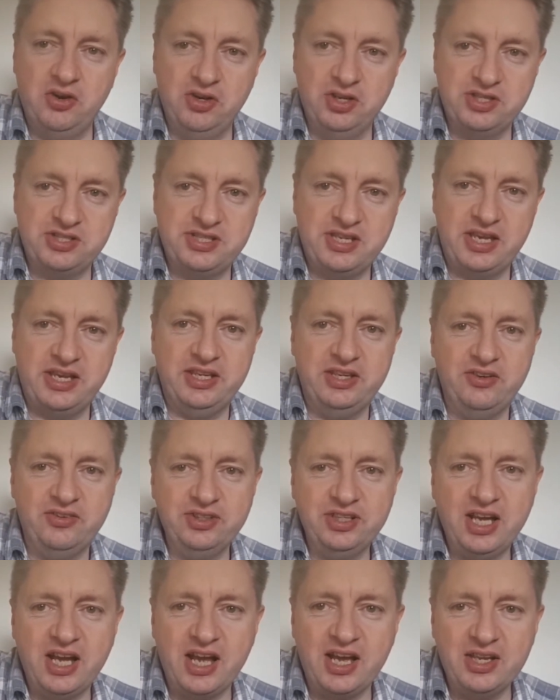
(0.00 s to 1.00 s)
sitting
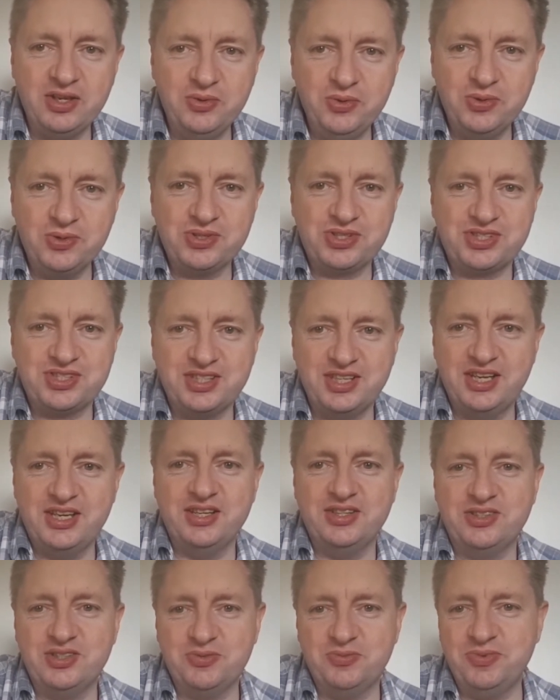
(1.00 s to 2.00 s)
on your high horse a
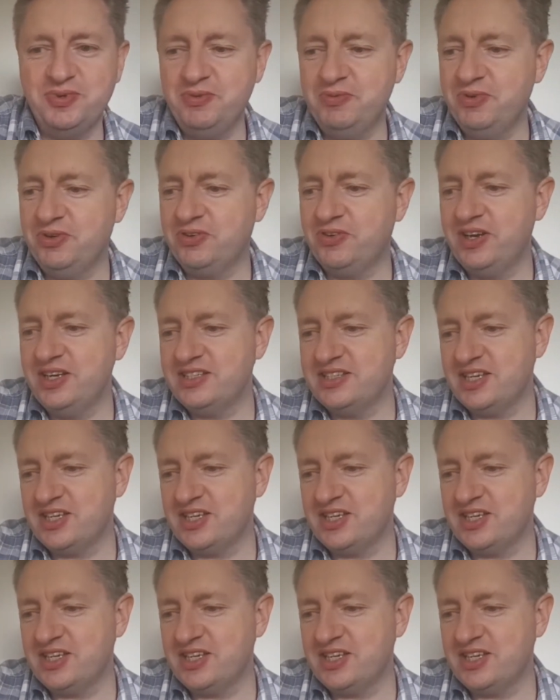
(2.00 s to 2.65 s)
little bit with great